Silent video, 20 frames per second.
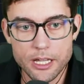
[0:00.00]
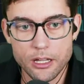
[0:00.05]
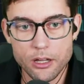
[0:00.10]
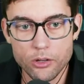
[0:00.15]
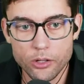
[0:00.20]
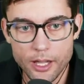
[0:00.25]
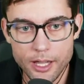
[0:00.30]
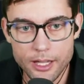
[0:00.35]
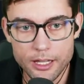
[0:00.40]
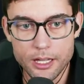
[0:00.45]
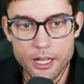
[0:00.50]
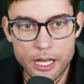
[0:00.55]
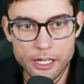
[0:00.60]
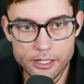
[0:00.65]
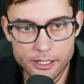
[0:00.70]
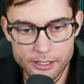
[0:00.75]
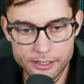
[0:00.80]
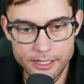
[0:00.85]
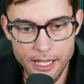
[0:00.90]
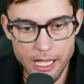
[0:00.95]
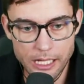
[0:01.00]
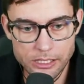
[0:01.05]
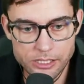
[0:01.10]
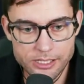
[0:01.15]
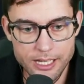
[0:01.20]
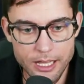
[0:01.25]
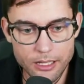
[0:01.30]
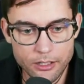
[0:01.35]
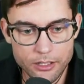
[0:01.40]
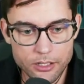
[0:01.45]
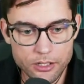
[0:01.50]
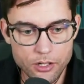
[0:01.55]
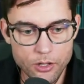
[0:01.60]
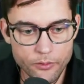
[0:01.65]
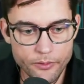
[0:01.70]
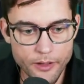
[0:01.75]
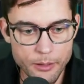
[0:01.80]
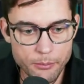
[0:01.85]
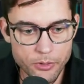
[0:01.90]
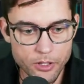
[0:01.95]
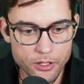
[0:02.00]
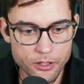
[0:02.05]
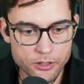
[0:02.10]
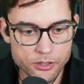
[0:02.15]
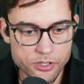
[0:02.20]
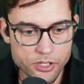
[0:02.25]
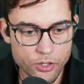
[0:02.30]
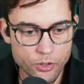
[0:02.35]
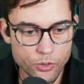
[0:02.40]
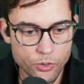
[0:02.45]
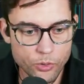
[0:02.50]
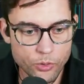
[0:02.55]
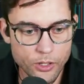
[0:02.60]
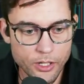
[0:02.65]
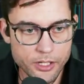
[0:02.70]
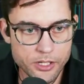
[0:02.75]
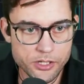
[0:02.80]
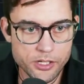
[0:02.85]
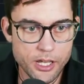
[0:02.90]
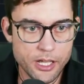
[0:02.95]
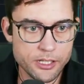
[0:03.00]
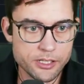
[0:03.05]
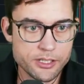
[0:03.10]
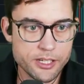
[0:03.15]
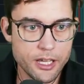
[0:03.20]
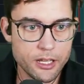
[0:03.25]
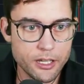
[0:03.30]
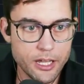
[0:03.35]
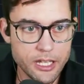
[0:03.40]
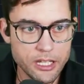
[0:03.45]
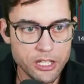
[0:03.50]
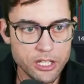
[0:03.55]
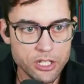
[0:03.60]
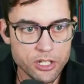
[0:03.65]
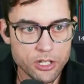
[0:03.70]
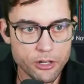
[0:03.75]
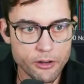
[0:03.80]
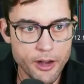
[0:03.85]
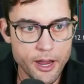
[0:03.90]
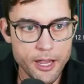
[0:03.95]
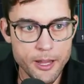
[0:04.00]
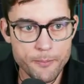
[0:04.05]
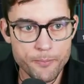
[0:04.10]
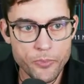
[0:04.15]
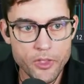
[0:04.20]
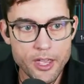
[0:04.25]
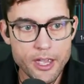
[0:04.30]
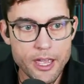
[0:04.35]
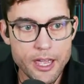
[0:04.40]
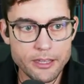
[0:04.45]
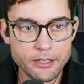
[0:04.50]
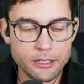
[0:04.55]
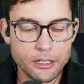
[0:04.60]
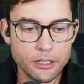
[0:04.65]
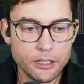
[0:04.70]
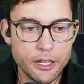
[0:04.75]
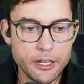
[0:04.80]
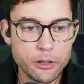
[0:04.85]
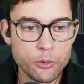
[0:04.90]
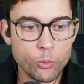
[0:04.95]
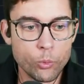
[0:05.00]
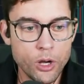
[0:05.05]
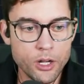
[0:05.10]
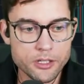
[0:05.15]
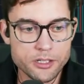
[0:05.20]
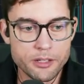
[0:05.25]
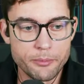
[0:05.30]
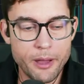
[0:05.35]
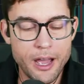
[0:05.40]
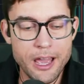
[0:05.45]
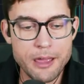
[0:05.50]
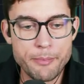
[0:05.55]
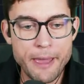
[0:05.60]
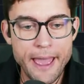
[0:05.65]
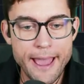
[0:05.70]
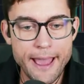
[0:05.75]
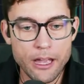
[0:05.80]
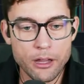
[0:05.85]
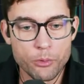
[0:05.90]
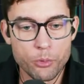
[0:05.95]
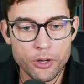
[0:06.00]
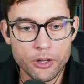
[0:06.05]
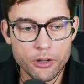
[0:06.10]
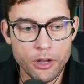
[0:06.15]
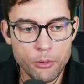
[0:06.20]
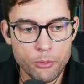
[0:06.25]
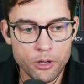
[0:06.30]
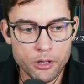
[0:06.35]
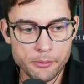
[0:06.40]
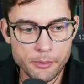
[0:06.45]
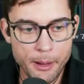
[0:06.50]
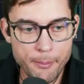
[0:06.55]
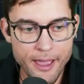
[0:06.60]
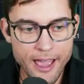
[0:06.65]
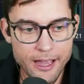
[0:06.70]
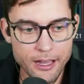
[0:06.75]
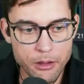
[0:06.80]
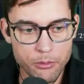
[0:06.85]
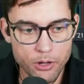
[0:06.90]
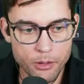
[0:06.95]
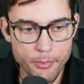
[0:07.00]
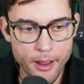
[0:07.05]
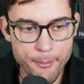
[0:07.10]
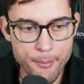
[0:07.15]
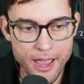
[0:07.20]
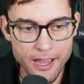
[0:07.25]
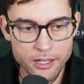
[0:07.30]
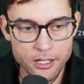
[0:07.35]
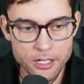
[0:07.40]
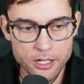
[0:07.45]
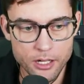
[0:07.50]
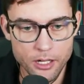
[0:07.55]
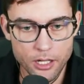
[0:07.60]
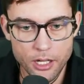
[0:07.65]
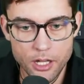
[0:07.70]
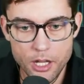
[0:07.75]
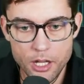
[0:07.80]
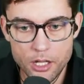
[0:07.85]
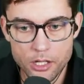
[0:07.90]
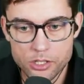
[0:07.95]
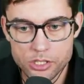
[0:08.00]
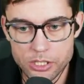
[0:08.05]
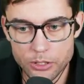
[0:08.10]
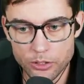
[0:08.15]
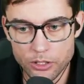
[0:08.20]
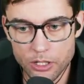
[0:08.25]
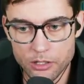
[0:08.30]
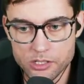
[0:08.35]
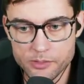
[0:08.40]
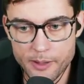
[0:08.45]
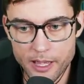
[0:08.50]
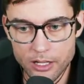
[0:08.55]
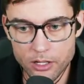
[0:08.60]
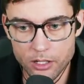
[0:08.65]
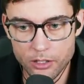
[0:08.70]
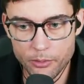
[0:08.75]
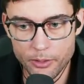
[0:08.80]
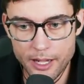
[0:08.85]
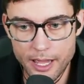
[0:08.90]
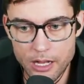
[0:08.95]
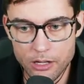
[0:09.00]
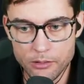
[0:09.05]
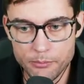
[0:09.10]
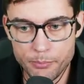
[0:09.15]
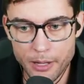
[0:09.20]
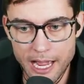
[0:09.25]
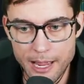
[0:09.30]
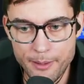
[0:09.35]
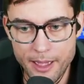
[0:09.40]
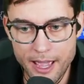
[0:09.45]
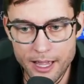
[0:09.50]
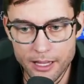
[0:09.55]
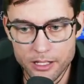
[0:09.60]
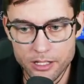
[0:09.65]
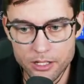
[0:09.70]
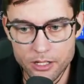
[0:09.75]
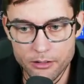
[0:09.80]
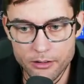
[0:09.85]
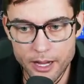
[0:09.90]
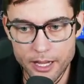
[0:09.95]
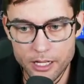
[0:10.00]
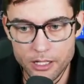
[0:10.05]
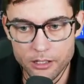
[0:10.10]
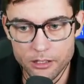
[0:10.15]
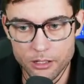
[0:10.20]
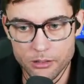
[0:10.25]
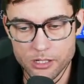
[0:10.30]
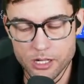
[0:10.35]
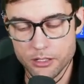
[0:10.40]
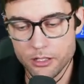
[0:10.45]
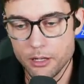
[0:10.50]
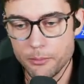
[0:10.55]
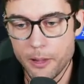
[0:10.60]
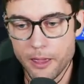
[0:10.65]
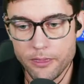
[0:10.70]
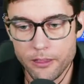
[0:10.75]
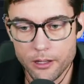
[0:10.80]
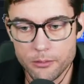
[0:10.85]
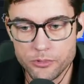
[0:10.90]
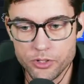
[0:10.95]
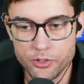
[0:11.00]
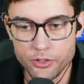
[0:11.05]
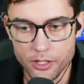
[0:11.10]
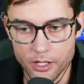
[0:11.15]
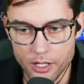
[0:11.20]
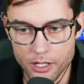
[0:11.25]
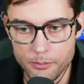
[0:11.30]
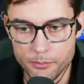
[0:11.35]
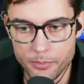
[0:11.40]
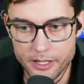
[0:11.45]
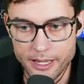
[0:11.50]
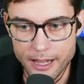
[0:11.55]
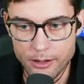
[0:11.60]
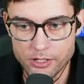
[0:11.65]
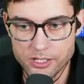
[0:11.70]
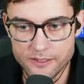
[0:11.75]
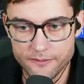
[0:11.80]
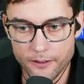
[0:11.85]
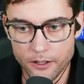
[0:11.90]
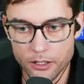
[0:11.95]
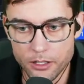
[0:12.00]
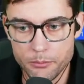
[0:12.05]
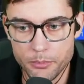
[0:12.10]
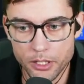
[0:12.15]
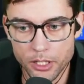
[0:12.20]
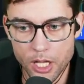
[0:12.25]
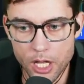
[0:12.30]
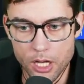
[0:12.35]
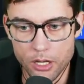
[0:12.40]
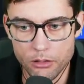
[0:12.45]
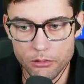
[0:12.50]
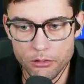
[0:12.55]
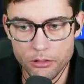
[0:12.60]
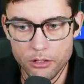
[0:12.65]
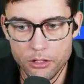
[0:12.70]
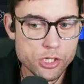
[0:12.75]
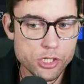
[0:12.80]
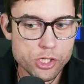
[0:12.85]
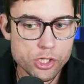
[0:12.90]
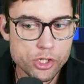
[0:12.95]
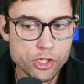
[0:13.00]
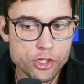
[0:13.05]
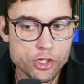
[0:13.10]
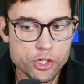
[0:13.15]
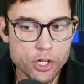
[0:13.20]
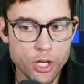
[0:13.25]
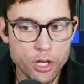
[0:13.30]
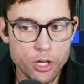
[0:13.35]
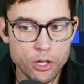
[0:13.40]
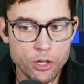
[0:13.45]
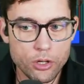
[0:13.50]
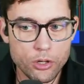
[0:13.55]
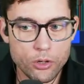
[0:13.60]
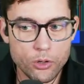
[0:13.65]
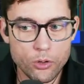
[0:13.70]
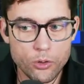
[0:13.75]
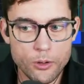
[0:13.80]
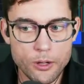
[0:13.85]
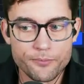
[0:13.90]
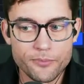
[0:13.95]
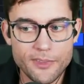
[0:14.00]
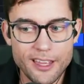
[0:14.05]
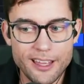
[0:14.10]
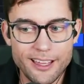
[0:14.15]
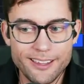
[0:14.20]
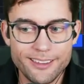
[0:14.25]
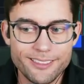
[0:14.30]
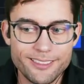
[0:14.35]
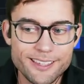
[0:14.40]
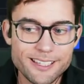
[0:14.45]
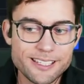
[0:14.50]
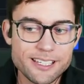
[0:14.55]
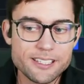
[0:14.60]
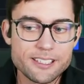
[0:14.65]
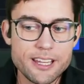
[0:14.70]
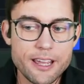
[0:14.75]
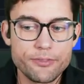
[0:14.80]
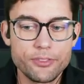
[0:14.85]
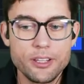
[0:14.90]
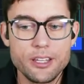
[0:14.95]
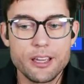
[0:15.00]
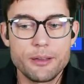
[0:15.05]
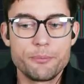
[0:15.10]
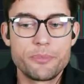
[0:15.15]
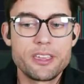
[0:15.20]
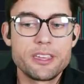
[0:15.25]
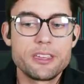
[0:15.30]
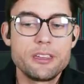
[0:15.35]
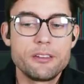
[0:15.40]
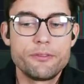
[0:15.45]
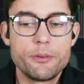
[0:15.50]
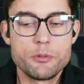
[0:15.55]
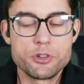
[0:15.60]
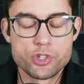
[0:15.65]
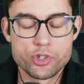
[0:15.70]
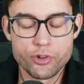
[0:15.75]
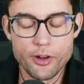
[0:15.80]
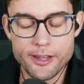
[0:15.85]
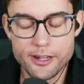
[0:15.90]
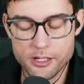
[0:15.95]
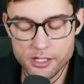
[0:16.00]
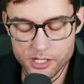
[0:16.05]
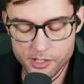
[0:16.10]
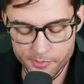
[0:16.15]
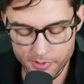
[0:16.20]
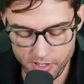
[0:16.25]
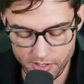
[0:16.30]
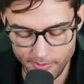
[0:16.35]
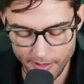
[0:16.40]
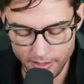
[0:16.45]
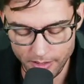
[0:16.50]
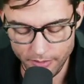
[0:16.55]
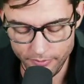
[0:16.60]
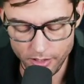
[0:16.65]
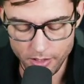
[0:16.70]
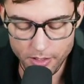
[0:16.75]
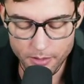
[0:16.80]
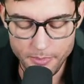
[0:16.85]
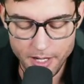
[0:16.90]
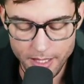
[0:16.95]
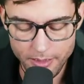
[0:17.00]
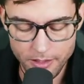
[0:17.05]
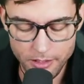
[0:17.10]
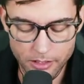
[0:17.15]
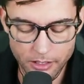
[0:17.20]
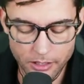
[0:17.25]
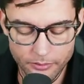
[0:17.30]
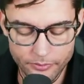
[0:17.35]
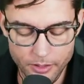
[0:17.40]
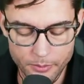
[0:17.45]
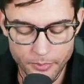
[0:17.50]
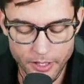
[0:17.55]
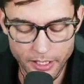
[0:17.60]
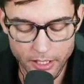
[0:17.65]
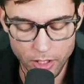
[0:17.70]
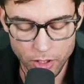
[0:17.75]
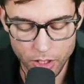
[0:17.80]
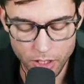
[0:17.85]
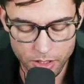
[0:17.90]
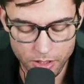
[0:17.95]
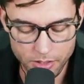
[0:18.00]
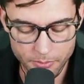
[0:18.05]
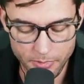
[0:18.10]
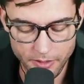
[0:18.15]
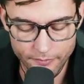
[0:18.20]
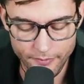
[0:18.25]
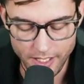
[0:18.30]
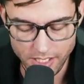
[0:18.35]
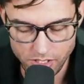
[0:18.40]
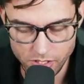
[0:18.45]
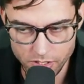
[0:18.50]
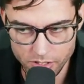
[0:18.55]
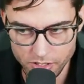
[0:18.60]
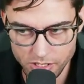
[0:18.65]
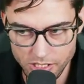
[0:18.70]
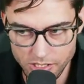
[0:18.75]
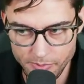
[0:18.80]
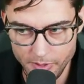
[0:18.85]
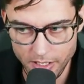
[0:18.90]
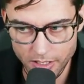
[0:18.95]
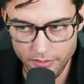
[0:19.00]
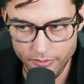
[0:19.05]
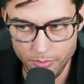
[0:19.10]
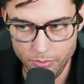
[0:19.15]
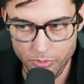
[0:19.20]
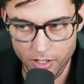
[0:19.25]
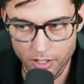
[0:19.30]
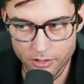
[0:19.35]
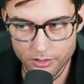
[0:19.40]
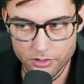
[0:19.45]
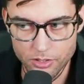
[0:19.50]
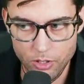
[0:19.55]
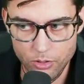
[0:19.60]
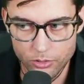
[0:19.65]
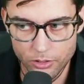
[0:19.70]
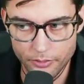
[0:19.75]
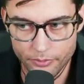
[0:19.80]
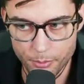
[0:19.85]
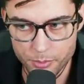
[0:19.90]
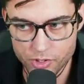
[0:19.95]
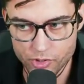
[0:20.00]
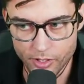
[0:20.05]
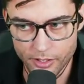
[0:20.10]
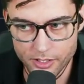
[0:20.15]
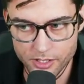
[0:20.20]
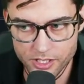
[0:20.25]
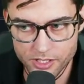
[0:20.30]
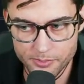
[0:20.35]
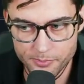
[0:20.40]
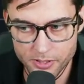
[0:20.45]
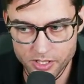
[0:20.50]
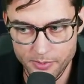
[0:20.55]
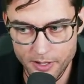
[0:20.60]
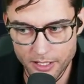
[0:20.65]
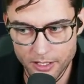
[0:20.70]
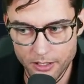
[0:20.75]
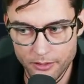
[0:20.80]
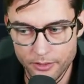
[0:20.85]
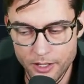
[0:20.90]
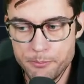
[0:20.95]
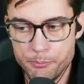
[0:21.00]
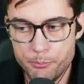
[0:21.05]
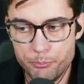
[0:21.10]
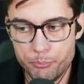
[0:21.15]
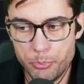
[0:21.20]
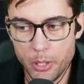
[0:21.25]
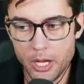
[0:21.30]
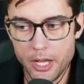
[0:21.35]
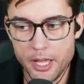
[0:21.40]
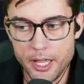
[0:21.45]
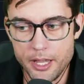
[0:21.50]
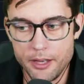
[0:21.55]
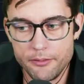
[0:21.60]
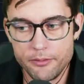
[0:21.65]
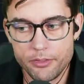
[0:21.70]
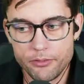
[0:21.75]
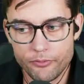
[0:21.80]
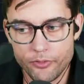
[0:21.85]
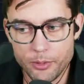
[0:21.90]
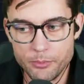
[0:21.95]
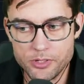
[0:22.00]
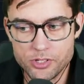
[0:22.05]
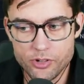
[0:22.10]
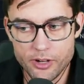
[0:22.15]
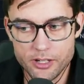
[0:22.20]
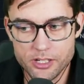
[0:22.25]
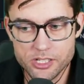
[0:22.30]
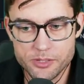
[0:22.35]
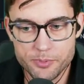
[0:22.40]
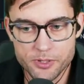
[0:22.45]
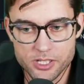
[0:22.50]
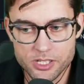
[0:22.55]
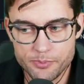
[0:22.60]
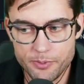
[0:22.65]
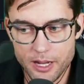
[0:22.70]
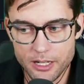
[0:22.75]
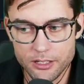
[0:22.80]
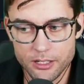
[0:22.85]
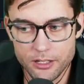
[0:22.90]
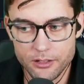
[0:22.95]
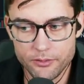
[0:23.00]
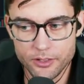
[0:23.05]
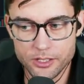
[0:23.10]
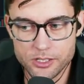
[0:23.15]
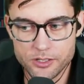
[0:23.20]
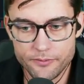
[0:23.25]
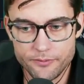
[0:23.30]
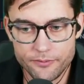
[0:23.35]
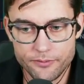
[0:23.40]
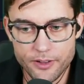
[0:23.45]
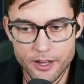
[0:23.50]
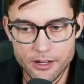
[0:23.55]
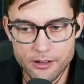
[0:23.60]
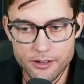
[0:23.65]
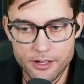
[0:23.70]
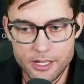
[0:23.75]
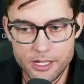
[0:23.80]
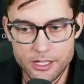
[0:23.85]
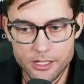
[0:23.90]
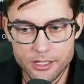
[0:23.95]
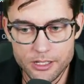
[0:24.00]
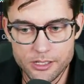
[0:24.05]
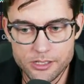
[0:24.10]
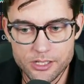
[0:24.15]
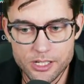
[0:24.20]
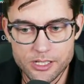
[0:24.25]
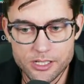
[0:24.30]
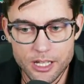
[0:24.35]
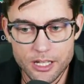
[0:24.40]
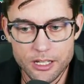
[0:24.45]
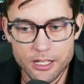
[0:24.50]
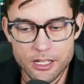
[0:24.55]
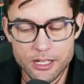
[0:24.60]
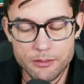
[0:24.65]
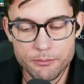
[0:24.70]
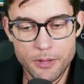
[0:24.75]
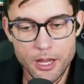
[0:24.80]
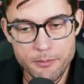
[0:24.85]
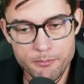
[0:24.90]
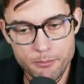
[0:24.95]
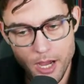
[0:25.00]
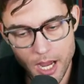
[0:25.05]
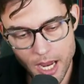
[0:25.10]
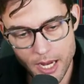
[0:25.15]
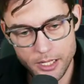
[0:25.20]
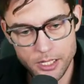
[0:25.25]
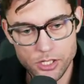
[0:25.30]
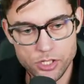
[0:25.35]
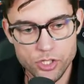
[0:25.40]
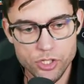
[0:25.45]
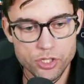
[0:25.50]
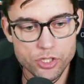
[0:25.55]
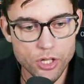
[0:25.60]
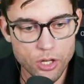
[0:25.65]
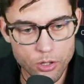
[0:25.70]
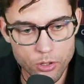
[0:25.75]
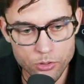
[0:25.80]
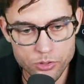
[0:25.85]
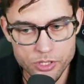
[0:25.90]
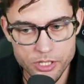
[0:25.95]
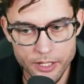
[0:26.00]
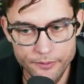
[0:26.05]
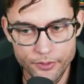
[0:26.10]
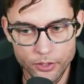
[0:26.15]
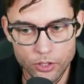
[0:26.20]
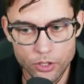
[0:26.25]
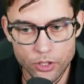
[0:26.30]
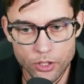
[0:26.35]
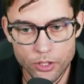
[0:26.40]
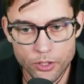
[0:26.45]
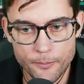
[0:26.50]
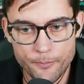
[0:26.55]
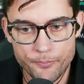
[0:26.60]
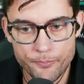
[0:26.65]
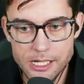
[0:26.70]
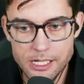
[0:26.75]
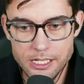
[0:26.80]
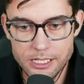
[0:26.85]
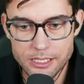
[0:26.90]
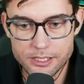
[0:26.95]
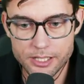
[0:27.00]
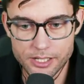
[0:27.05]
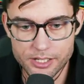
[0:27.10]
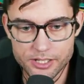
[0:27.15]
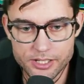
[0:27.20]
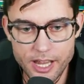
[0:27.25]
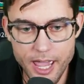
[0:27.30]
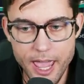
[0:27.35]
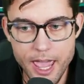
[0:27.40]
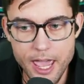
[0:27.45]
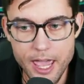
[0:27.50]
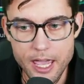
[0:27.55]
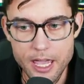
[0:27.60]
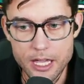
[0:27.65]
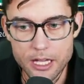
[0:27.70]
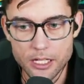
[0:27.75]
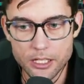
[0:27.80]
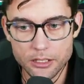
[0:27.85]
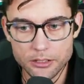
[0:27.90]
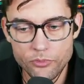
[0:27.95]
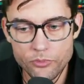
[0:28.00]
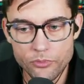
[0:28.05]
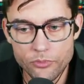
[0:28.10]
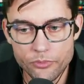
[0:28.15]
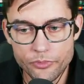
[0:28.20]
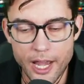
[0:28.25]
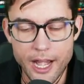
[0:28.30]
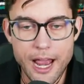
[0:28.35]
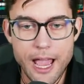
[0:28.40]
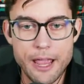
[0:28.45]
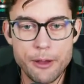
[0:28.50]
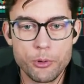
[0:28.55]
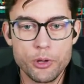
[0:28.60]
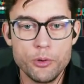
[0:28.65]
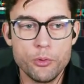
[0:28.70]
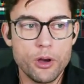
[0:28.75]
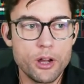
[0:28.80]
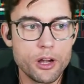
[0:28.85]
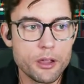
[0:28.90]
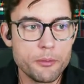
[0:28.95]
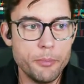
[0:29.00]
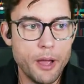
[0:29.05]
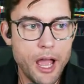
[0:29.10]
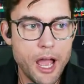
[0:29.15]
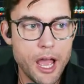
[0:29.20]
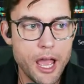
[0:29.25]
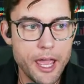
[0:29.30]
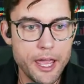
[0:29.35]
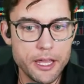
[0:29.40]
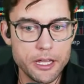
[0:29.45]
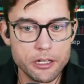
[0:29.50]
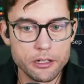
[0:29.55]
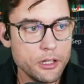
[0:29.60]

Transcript: okay, yeah, I'll sell in November. So I'll sell like here, right? And then I'll want to buy back. Where do I want to buy back? I want to buy back here. So it comes back all the way down, buy back here, right? Comes back up. I think I'm doing good, but now it's fallen below. So this is definitely, I'm thinking from a trader's perspective here. I'm not thinking from a long-term investor's perspective. I'm thinking totally from a trader's perspective. But from a trader's perspective, it's just in my mind, it's so difficult to say that I would want to buy